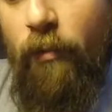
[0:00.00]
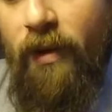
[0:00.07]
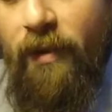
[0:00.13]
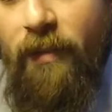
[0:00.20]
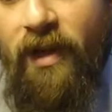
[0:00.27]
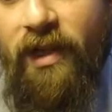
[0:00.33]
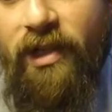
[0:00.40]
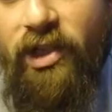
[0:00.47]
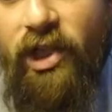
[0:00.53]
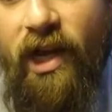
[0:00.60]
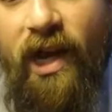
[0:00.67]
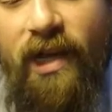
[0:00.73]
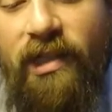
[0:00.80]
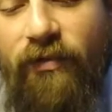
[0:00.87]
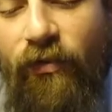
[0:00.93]
my Mini
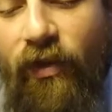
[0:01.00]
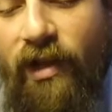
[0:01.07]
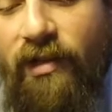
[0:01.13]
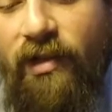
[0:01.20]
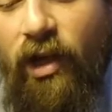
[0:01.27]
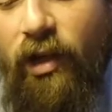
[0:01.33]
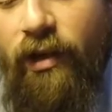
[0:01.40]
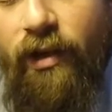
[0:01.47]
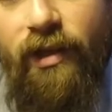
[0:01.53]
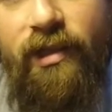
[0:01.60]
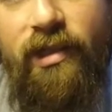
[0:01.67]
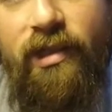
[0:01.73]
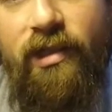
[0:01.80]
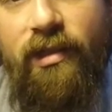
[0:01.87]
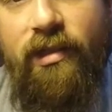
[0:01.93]
GS fits on
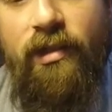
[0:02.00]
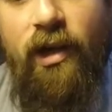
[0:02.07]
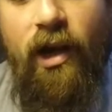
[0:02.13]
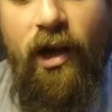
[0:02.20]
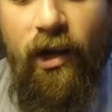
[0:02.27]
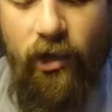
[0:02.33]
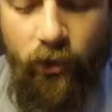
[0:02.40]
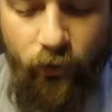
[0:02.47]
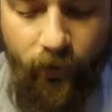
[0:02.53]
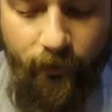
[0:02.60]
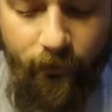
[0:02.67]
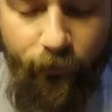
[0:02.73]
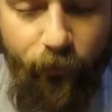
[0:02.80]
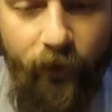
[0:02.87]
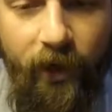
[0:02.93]
this
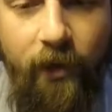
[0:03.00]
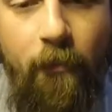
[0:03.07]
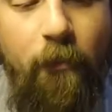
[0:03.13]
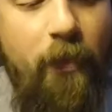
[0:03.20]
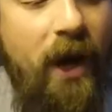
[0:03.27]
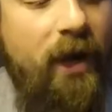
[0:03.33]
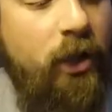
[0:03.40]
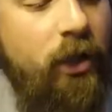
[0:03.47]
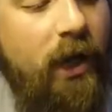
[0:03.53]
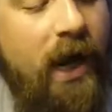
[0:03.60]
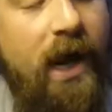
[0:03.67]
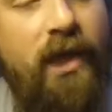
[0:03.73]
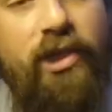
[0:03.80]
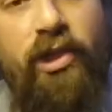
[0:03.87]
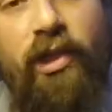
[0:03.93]
grip frame better
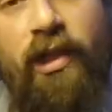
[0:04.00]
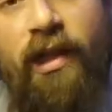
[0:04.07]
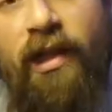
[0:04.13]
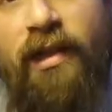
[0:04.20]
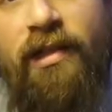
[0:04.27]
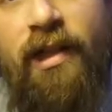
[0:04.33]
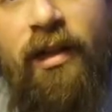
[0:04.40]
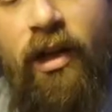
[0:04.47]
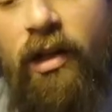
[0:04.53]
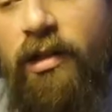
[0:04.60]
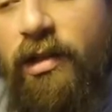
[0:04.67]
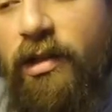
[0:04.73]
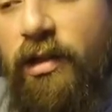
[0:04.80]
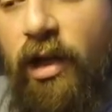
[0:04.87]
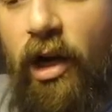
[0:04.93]
actually than it did on
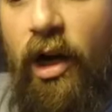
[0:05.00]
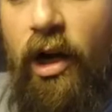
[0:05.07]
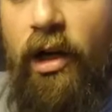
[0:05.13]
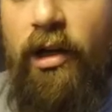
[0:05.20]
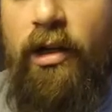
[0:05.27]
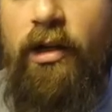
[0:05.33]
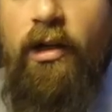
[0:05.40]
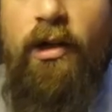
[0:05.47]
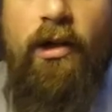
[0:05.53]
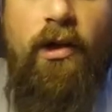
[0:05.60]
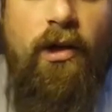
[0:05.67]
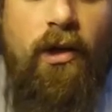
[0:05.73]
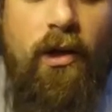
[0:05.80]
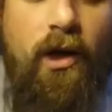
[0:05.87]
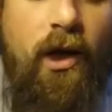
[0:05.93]
stock.
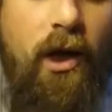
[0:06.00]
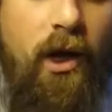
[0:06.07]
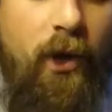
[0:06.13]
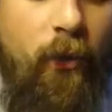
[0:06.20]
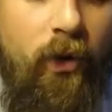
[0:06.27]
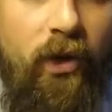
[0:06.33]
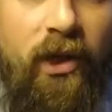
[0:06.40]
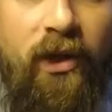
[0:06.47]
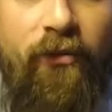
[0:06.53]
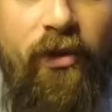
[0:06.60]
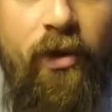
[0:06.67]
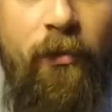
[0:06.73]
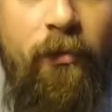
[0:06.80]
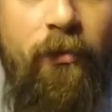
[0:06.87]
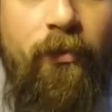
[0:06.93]
I will give
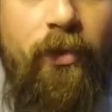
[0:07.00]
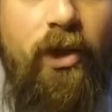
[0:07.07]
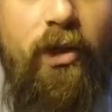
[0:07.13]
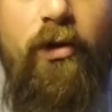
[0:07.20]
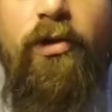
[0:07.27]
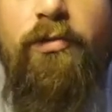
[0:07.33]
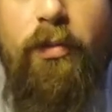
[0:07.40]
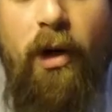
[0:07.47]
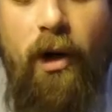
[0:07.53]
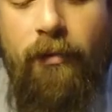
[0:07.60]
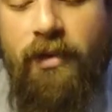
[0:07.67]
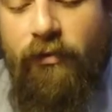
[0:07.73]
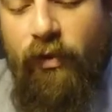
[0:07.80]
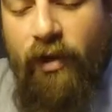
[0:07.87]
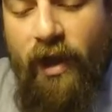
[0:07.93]
them huge
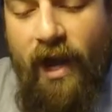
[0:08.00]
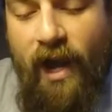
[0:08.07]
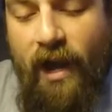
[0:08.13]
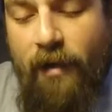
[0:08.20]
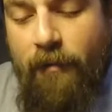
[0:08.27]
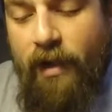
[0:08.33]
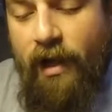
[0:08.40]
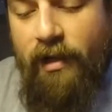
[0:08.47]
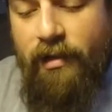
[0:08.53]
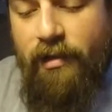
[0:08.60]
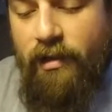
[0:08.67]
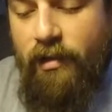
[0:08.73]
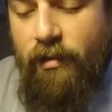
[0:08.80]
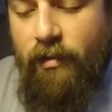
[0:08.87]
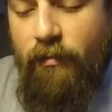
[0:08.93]
props for that. That
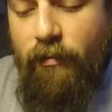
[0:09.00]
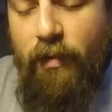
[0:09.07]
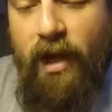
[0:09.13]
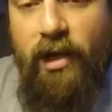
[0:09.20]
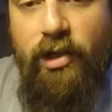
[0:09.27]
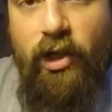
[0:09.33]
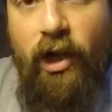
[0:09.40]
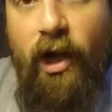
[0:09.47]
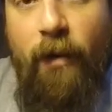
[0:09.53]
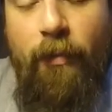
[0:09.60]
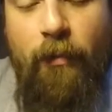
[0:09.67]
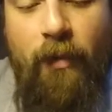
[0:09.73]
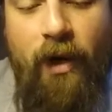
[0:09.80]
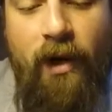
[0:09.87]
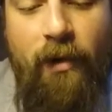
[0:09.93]
is a major up
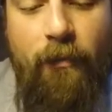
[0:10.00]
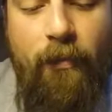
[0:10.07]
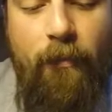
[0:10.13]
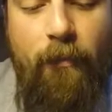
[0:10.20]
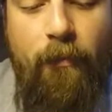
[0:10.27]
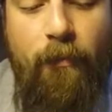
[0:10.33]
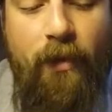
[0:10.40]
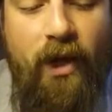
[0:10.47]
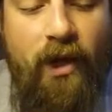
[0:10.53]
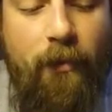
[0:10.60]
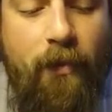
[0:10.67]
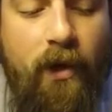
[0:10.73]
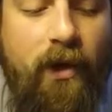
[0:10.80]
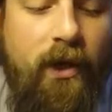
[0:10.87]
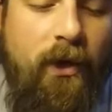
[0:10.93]
in my
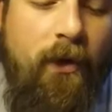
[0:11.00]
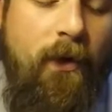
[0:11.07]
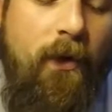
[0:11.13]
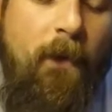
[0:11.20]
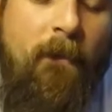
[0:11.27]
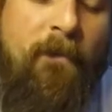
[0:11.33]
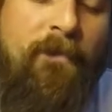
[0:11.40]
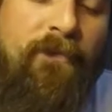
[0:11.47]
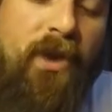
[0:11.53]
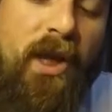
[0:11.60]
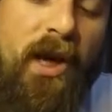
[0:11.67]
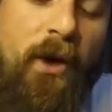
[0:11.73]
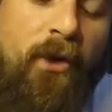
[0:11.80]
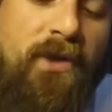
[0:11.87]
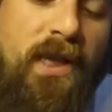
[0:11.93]
opinion.
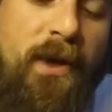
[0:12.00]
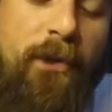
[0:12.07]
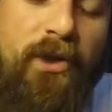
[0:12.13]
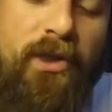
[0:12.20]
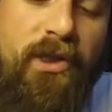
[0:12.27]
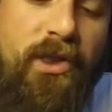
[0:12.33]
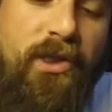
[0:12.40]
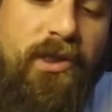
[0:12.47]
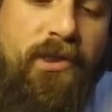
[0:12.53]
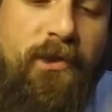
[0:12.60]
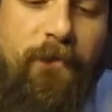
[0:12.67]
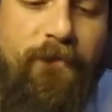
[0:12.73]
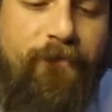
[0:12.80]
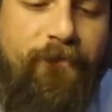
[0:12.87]
I was able to just